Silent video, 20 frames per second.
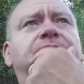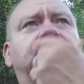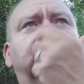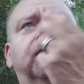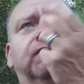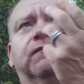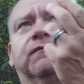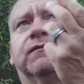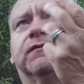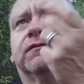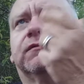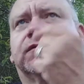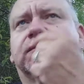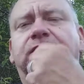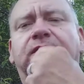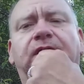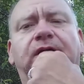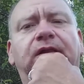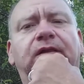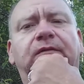know,
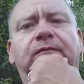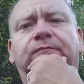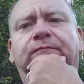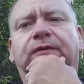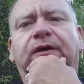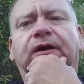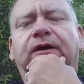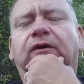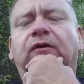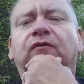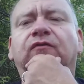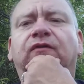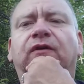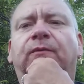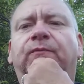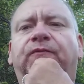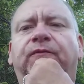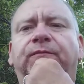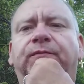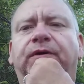it goes
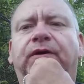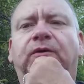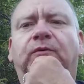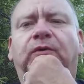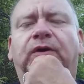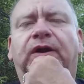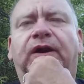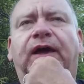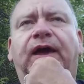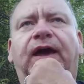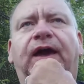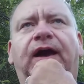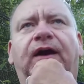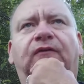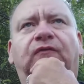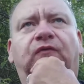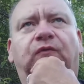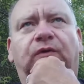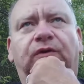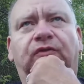up from there 1
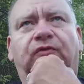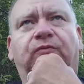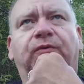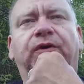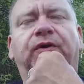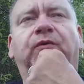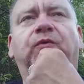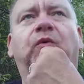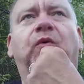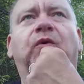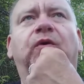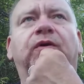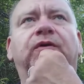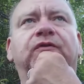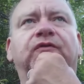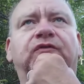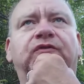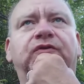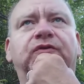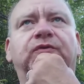1/2, 1
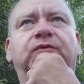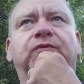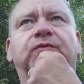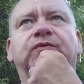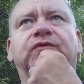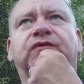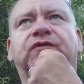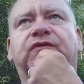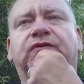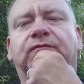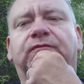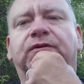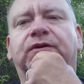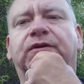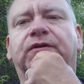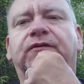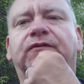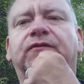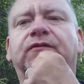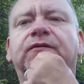3/4, 2s,
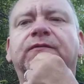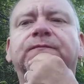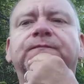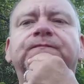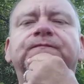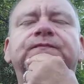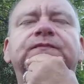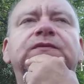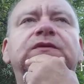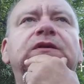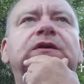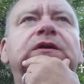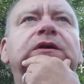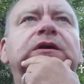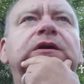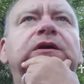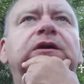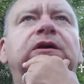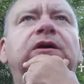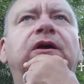3s.
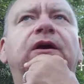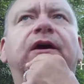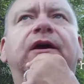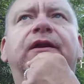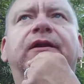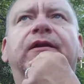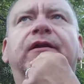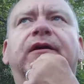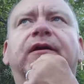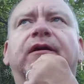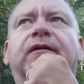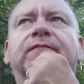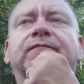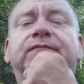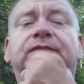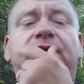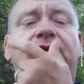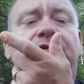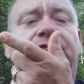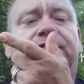And
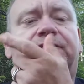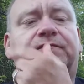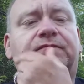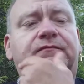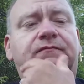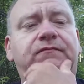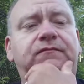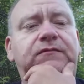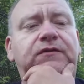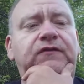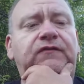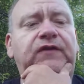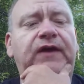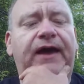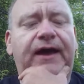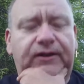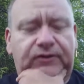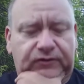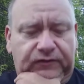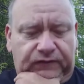if this
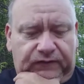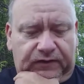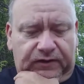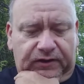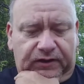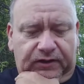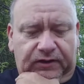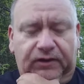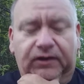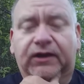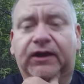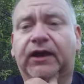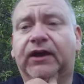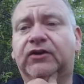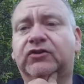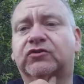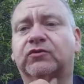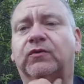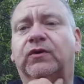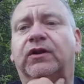hatchet's any
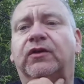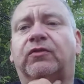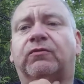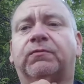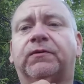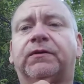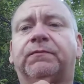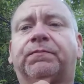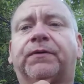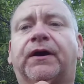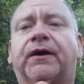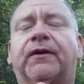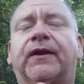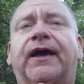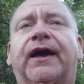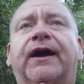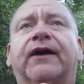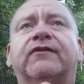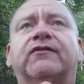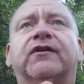indication what a 3-pound
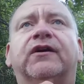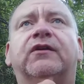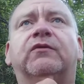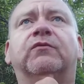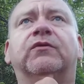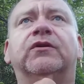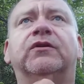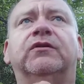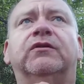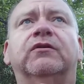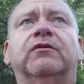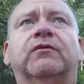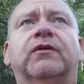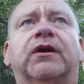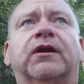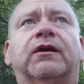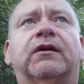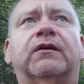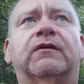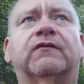axe head would do
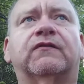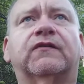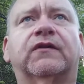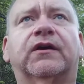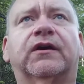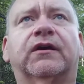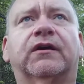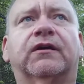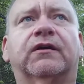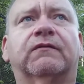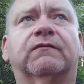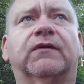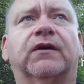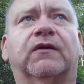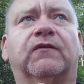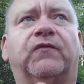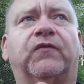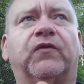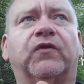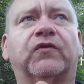on a, say,
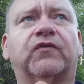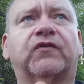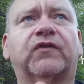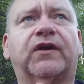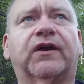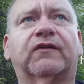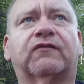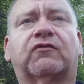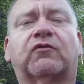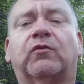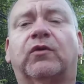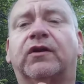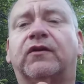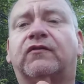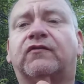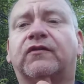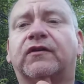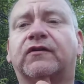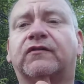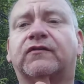a full-size
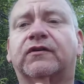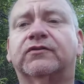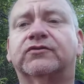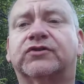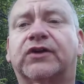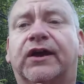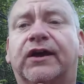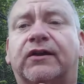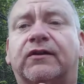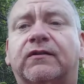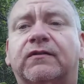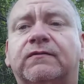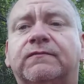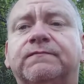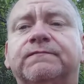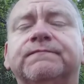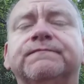26-inch handle,